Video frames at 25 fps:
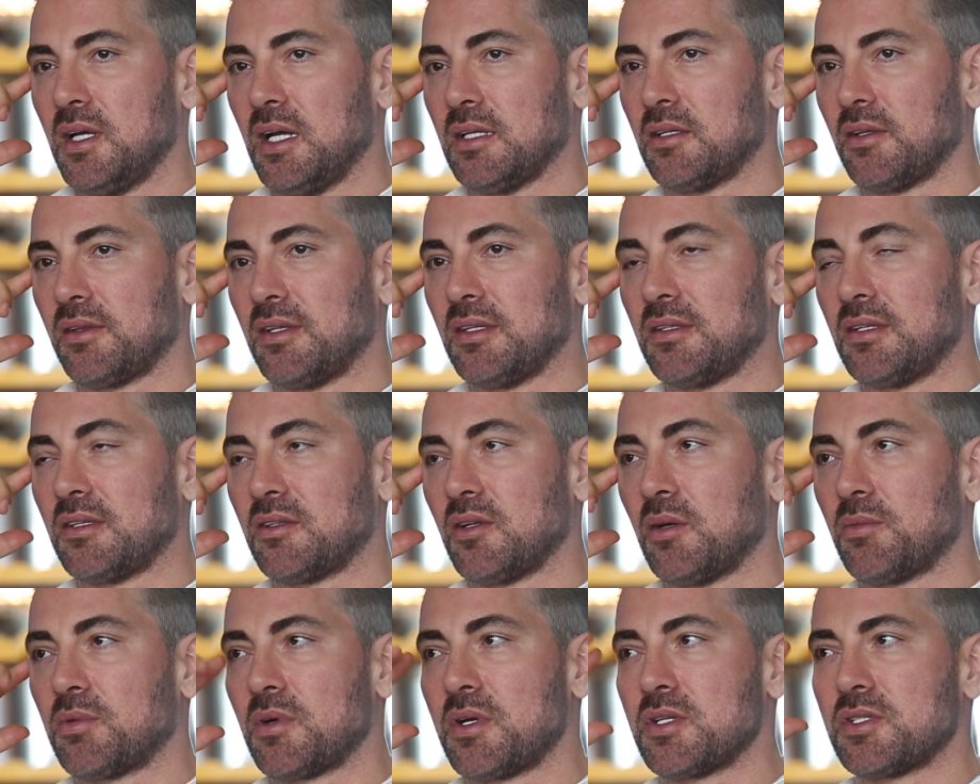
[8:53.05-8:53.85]
And I think
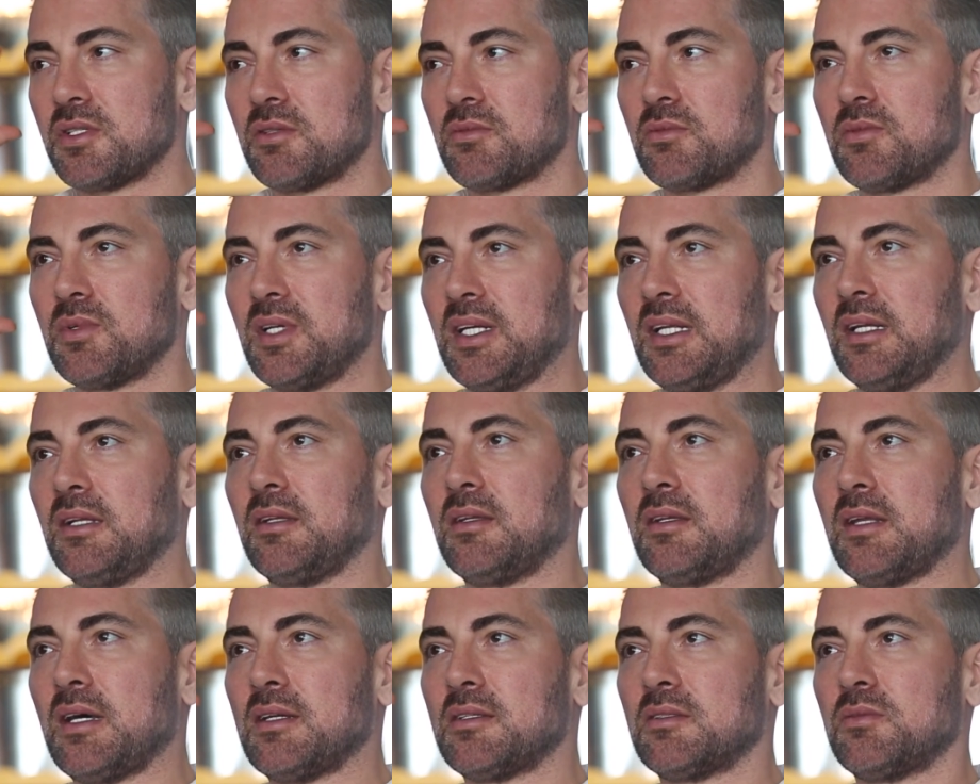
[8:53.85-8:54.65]
this operation really
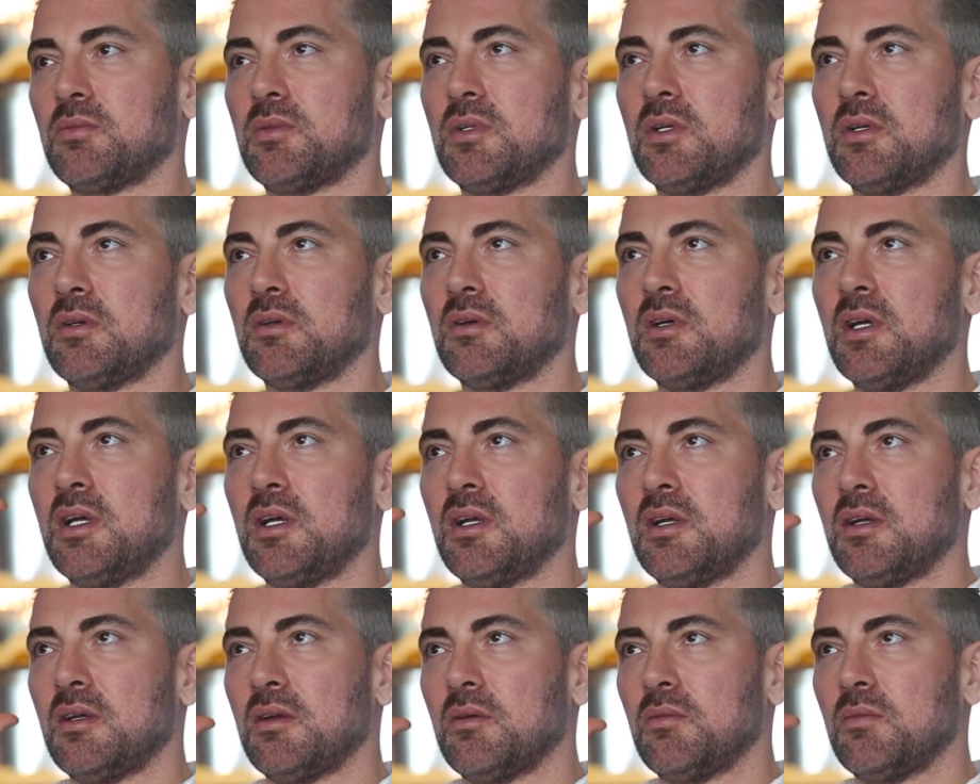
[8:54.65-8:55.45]
does well,
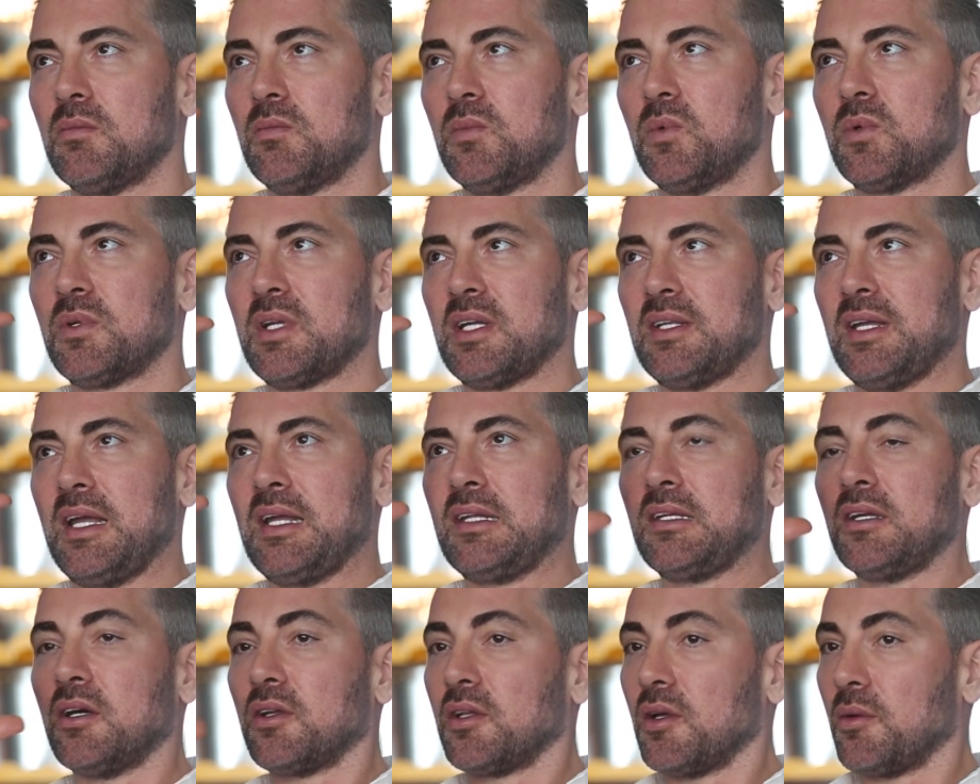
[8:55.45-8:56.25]
more than
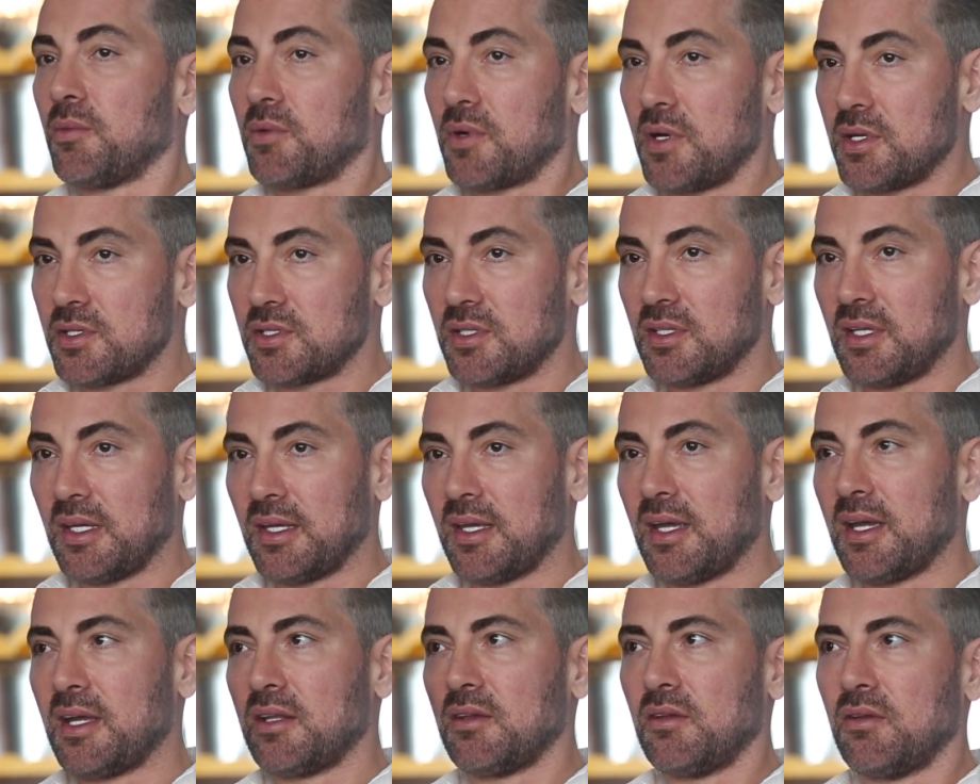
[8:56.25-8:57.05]
any other operation,
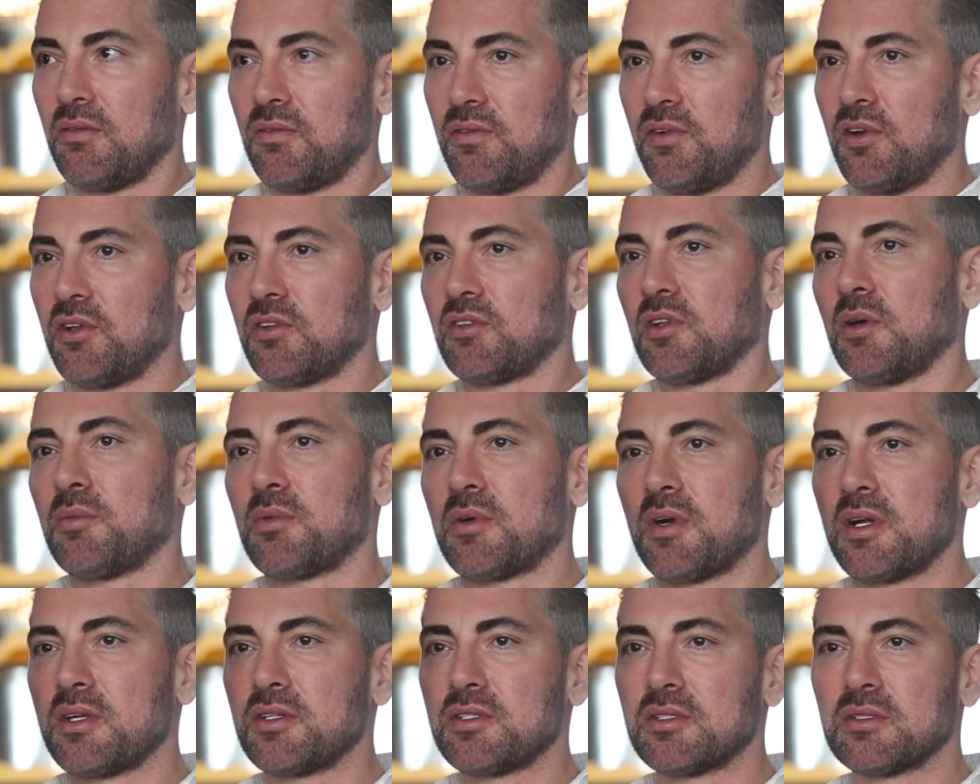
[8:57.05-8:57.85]
again, the first
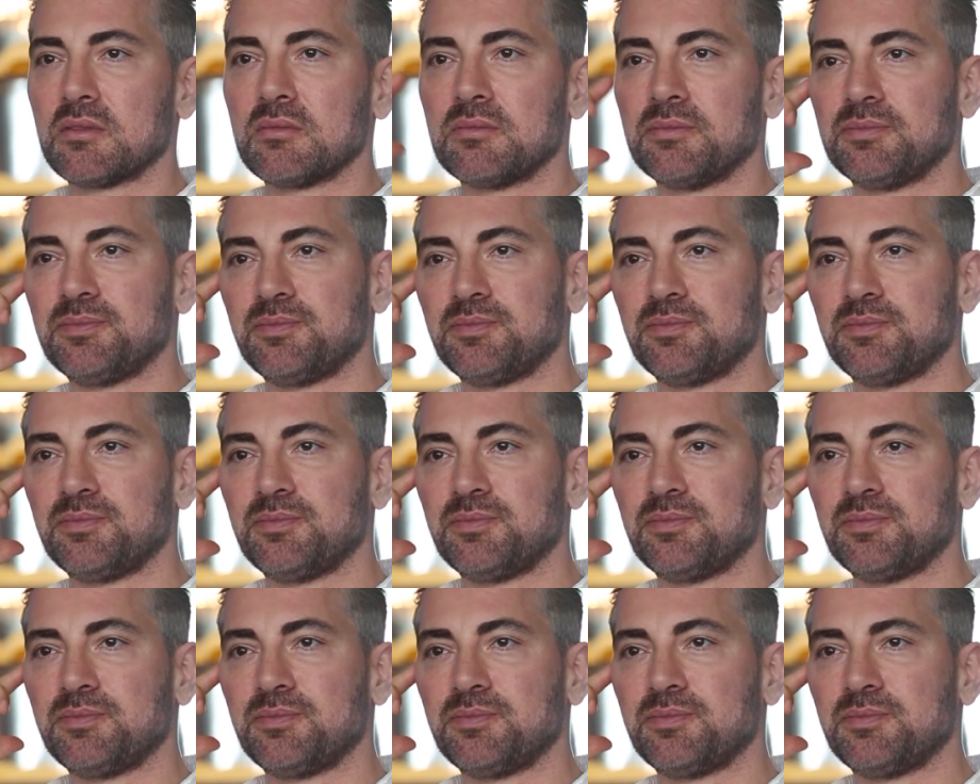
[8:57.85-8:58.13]
operation.